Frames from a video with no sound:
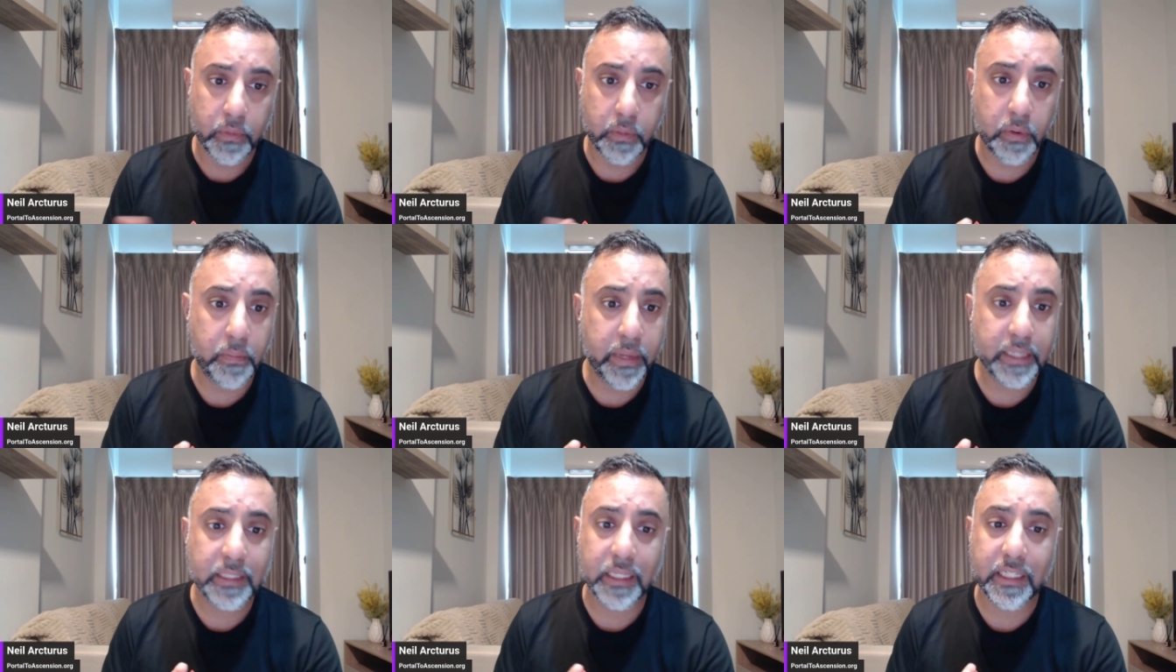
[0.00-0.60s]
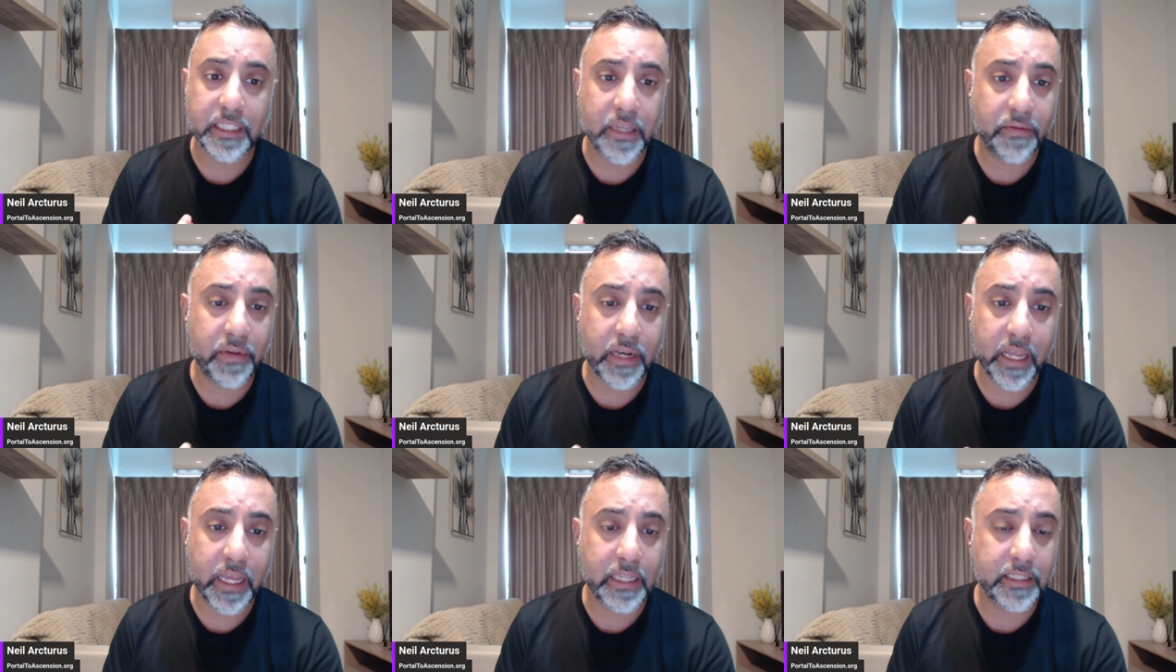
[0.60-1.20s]
But basically, seven
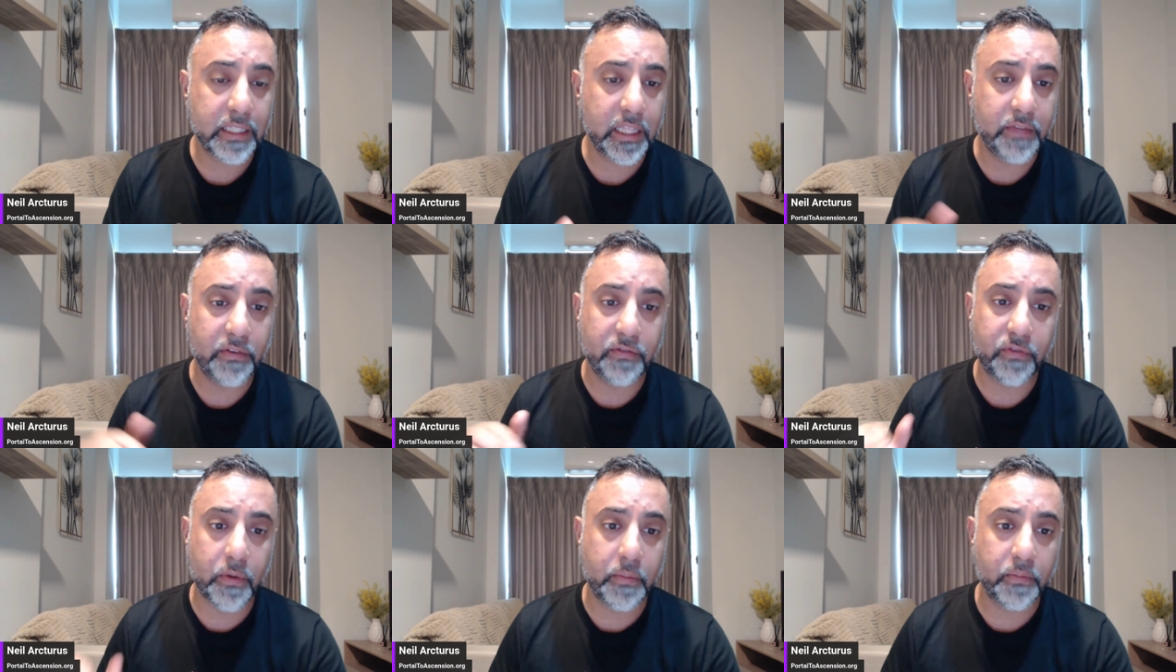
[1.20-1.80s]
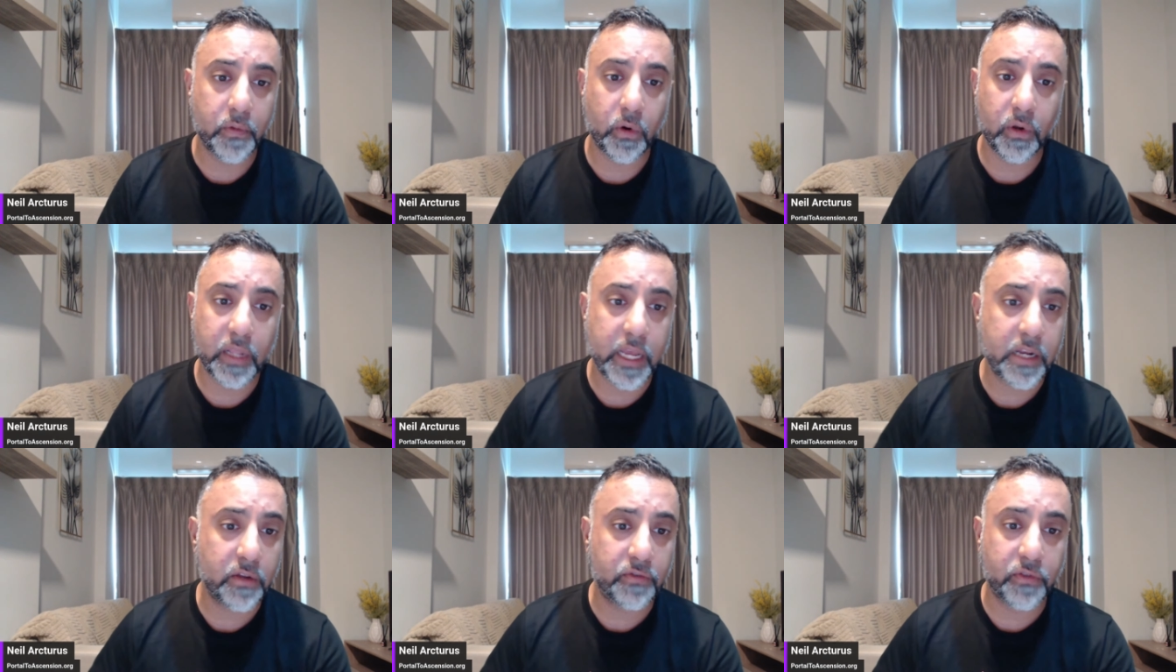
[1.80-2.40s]
days leaving from Orlando,